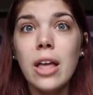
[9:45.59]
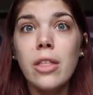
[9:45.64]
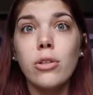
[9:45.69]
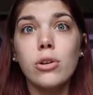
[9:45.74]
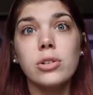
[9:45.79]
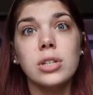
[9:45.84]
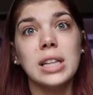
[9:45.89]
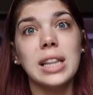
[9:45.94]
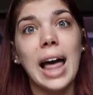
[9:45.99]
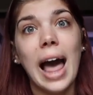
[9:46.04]

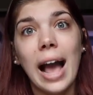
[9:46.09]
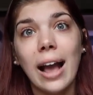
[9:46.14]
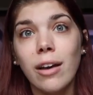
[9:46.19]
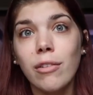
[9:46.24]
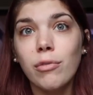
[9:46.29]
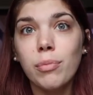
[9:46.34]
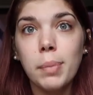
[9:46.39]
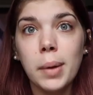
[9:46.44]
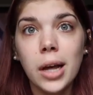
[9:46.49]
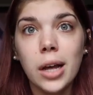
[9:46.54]
There's a lack
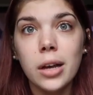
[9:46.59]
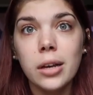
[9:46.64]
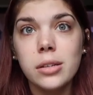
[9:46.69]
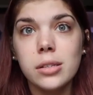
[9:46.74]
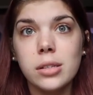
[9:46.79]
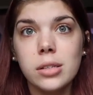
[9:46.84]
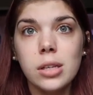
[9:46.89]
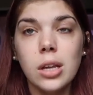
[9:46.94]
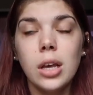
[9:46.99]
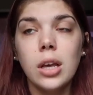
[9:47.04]
of
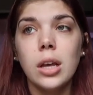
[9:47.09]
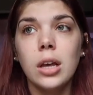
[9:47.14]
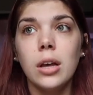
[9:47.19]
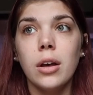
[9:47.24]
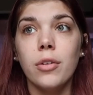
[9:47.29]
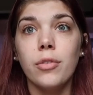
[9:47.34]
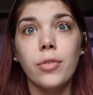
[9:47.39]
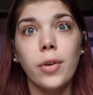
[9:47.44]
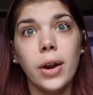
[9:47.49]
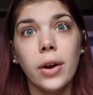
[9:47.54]
bugs,
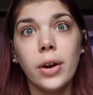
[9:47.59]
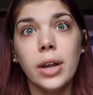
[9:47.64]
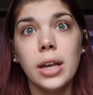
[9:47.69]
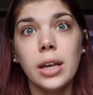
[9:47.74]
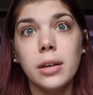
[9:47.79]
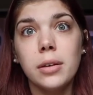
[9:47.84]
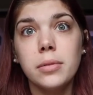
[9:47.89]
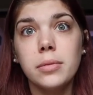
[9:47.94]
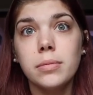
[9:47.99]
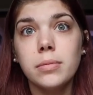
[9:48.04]
a
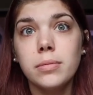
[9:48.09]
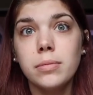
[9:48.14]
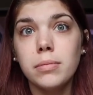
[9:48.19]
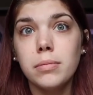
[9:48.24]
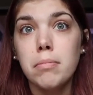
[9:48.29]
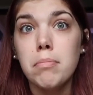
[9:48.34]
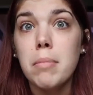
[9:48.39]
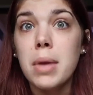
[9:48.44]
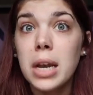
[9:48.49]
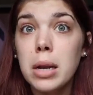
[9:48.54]
very
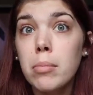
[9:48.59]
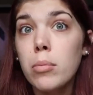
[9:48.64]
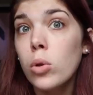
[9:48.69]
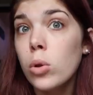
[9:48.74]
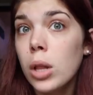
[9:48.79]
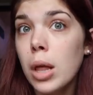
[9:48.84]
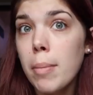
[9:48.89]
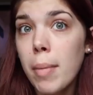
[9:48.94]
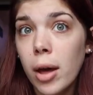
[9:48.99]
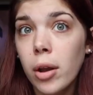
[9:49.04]

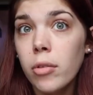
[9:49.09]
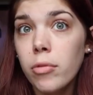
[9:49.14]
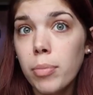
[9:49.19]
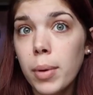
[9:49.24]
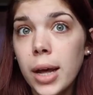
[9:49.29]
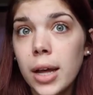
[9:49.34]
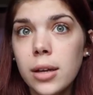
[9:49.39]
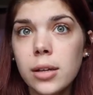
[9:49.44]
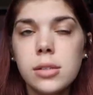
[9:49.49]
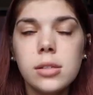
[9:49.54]
minimal amount of
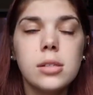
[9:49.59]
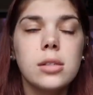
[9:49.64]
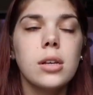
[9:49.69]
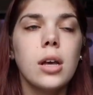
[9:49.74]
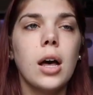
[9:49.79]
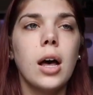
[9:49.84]
bugs.